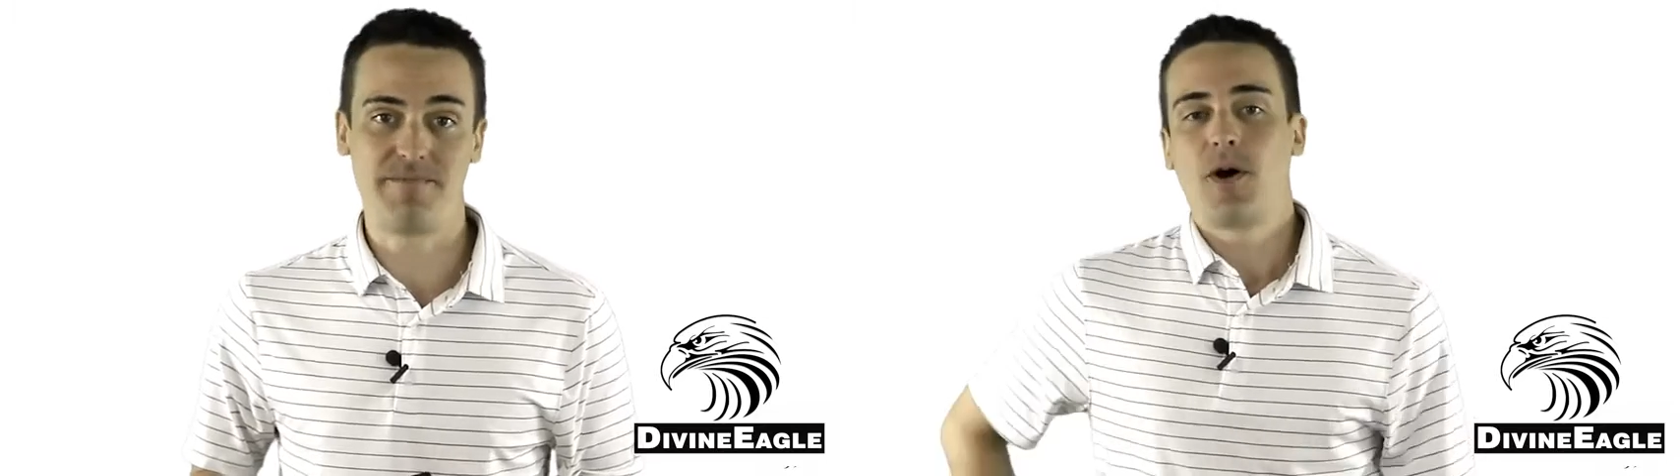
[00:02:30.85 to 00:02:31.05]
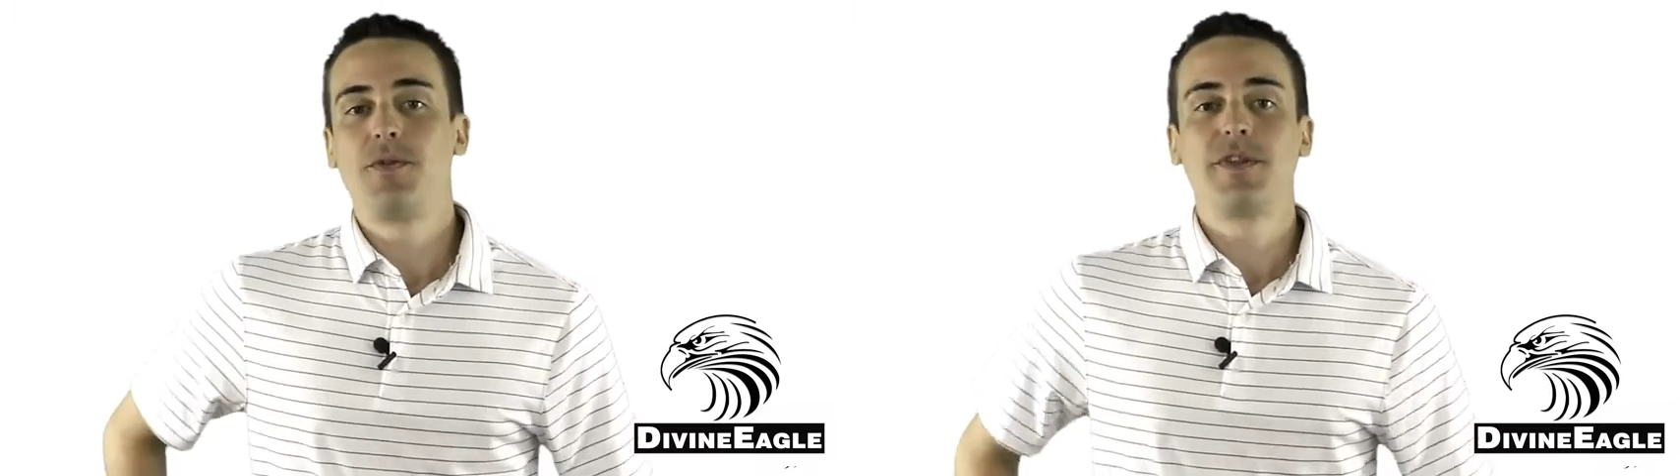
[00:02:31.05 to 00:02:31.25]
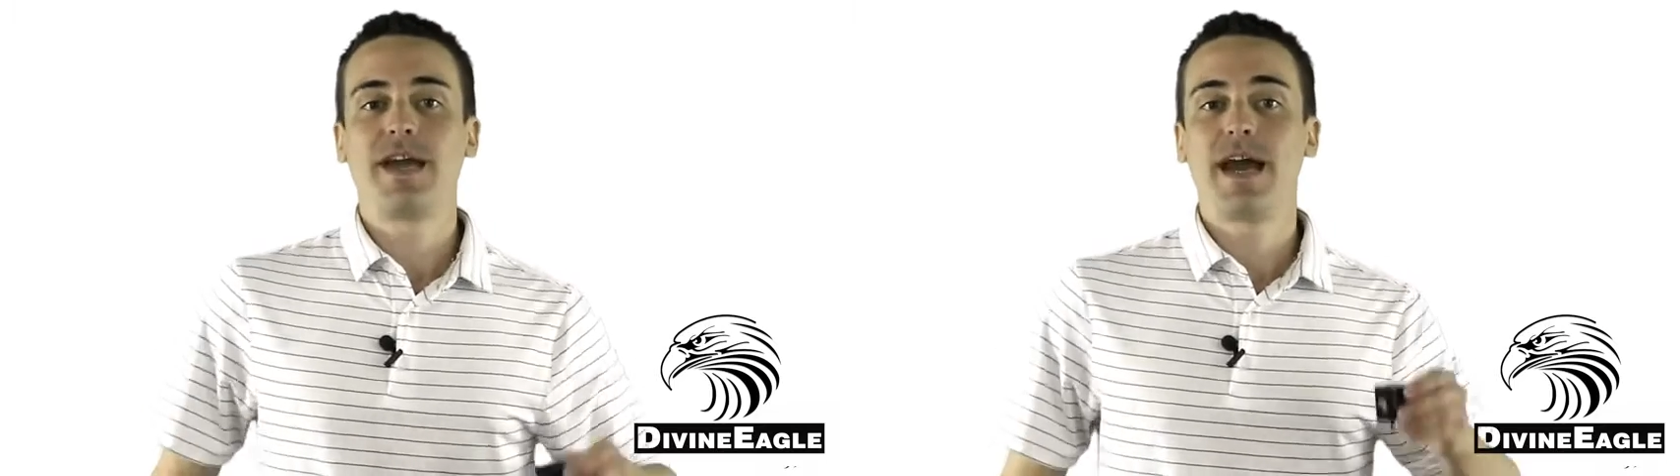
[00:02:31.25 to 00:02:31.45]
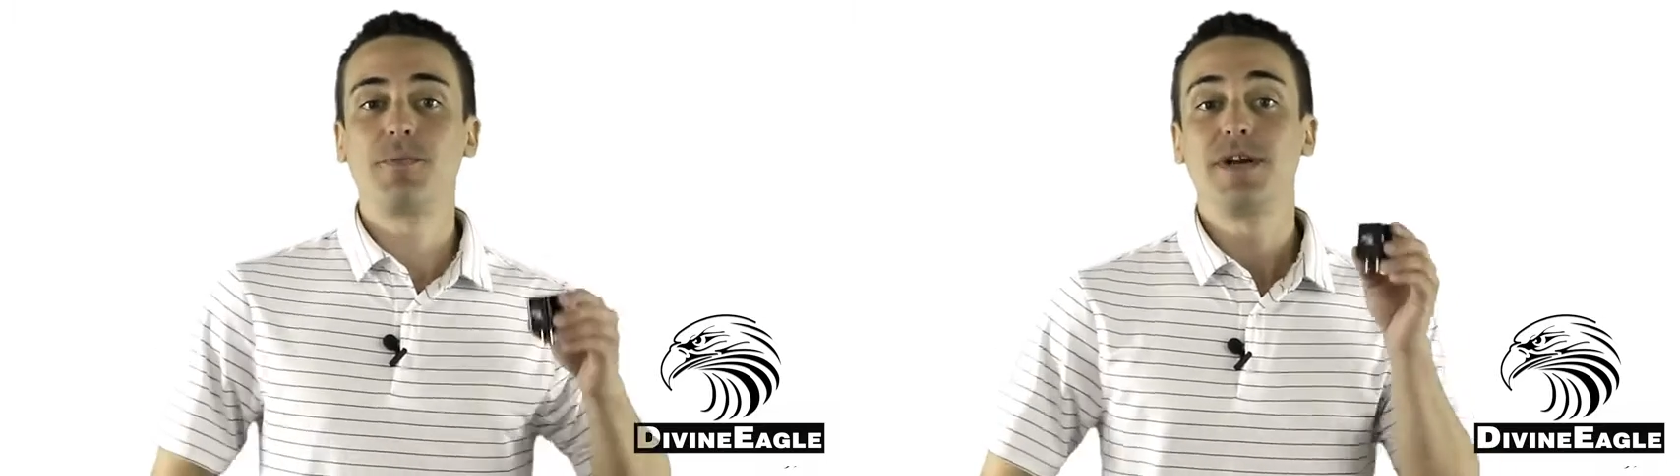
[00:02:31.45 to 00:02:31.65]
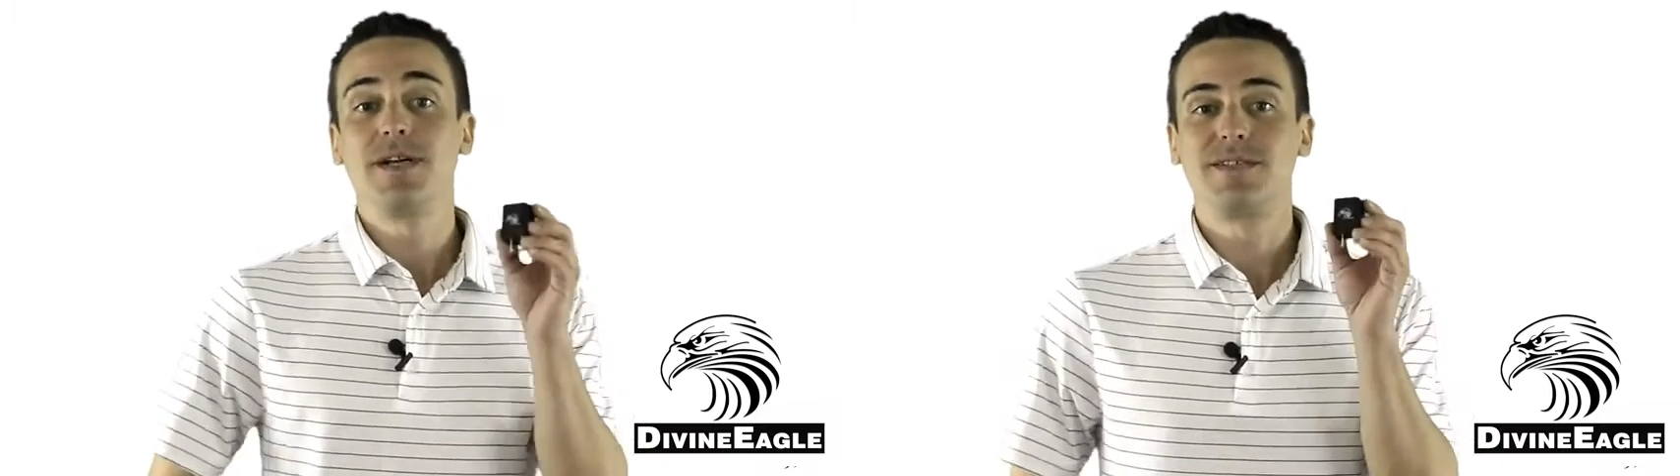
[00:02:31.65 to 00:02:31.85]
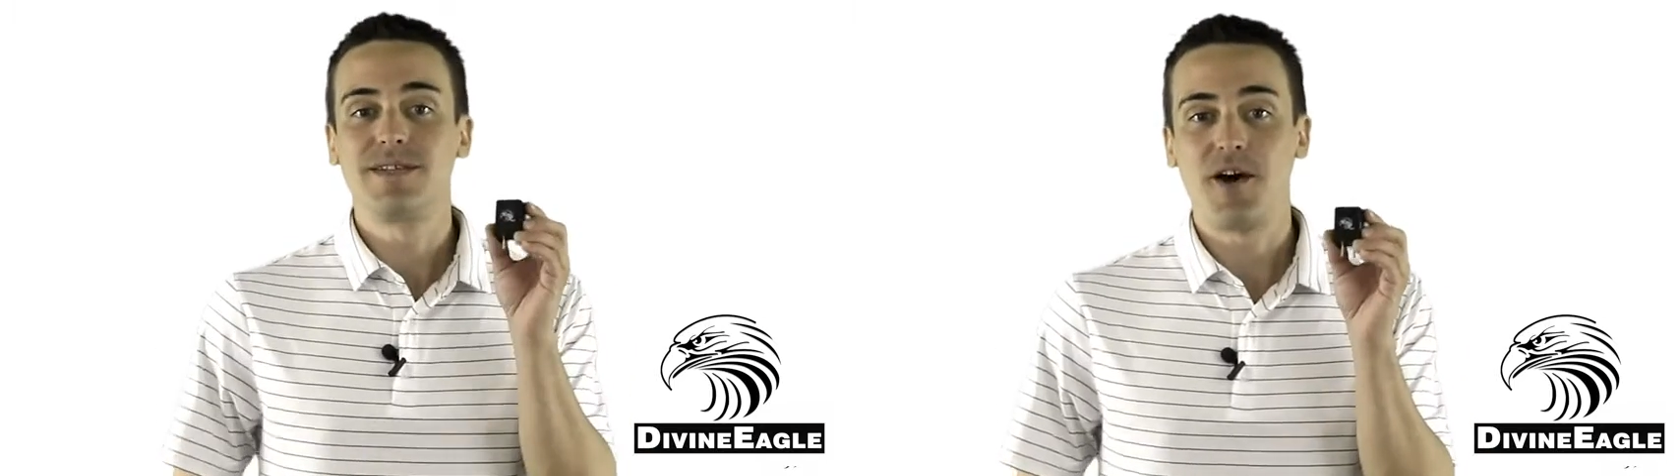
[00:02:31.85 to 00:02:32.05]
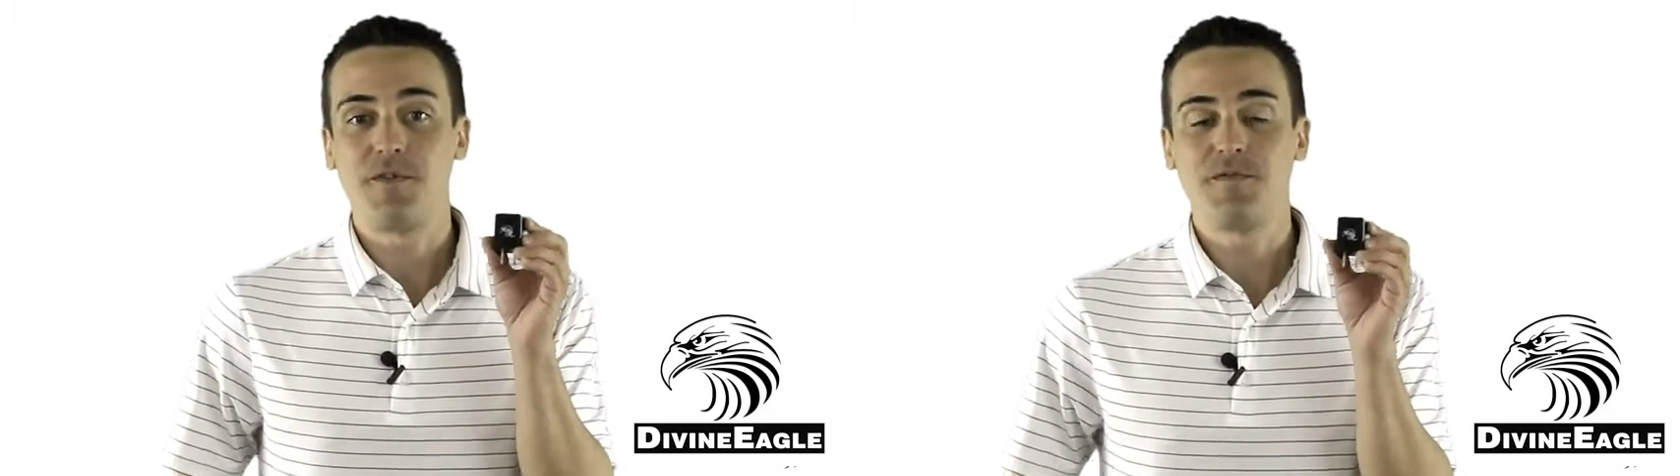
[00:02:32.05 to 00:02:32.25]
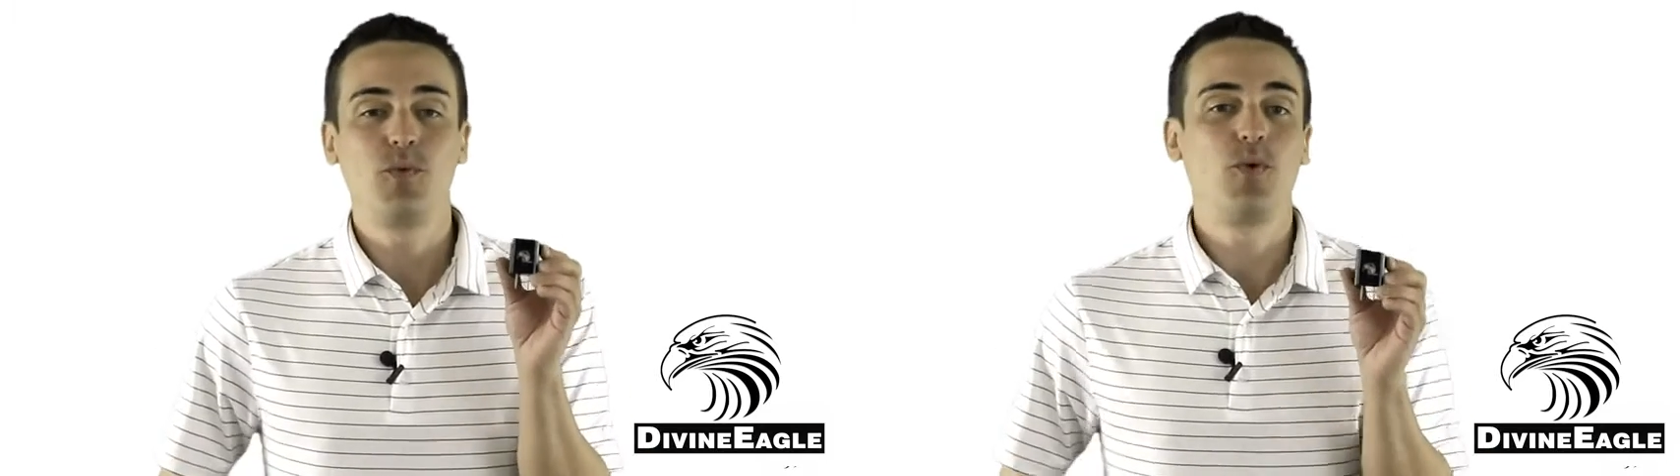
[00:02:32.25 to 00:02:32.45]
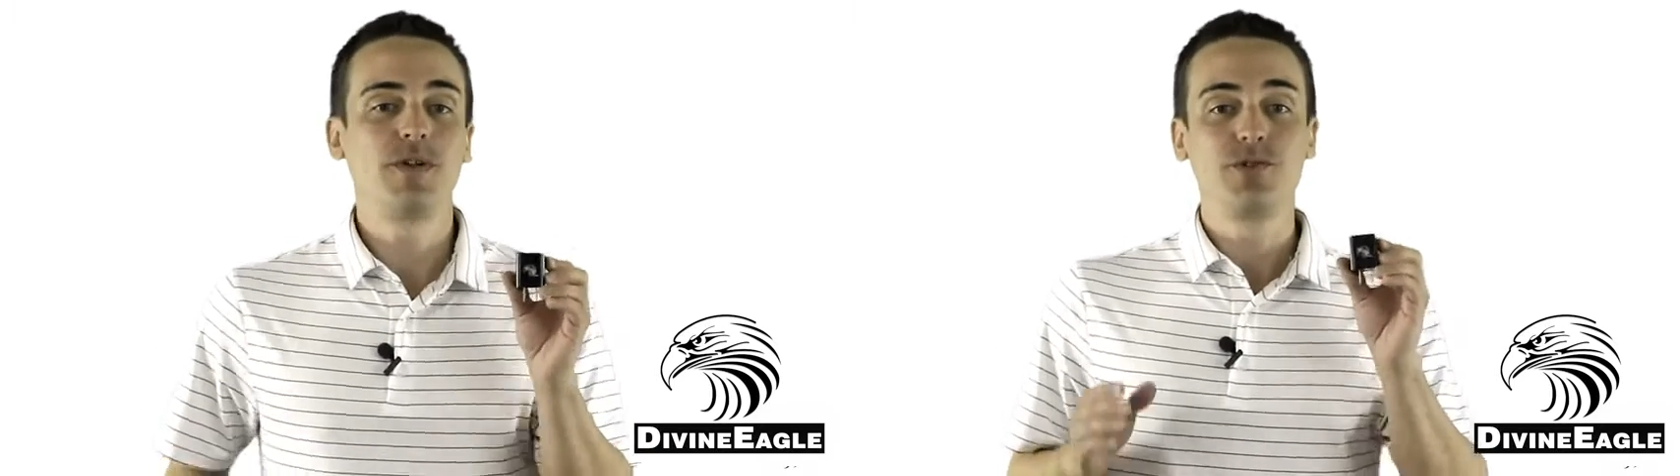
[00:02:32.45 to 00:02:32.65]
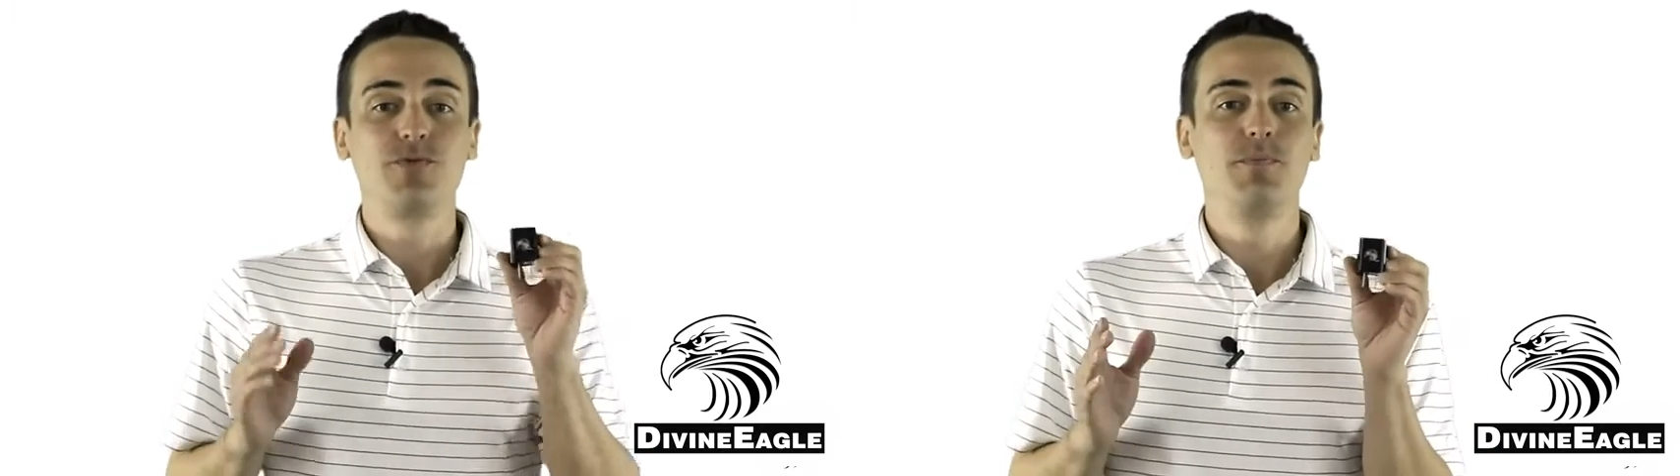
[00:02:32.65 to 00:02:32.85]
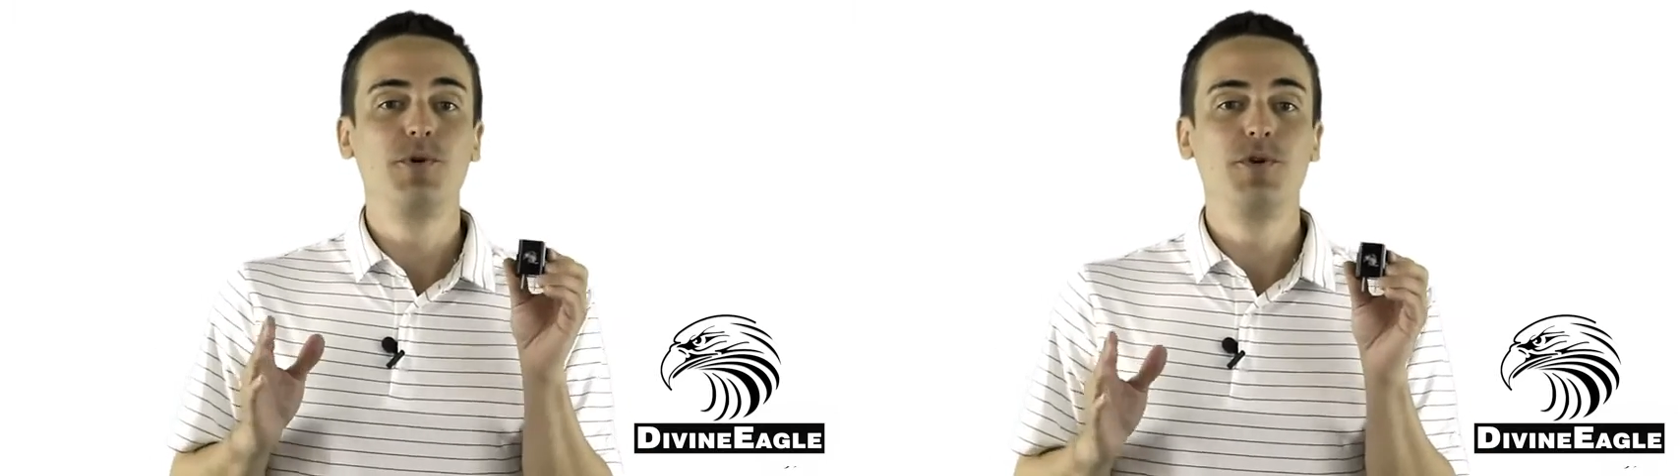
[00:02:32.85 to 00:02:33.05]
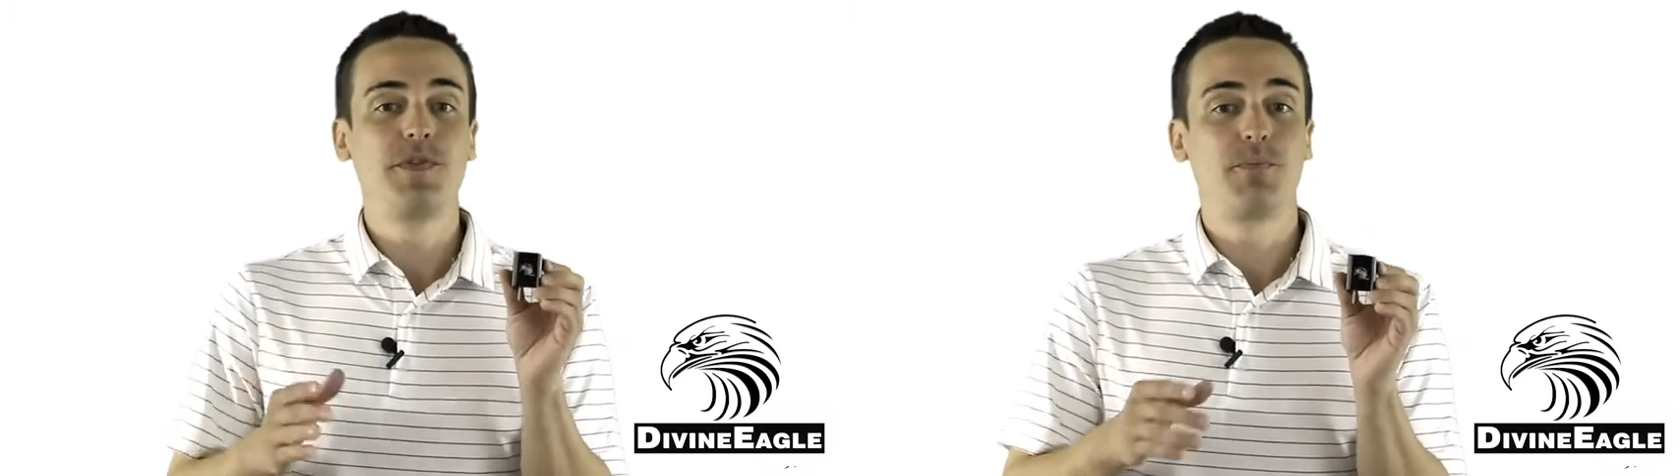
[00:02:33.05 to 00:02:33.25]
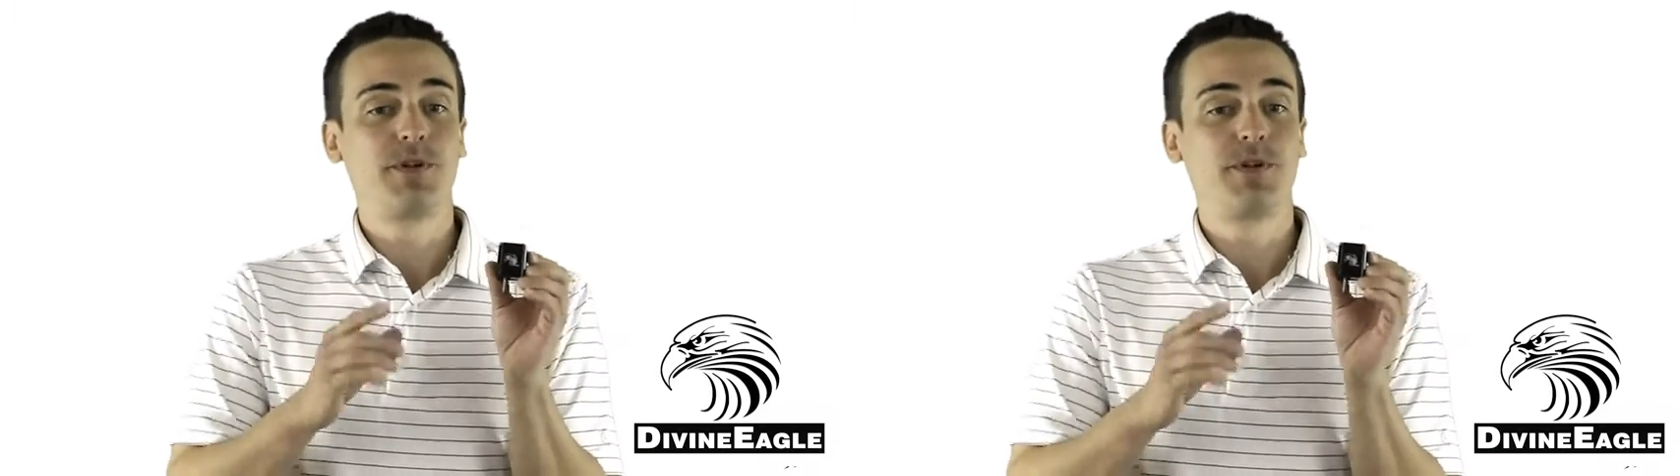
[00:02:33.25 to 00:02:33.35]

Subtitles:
On the camera itself, you want to remove the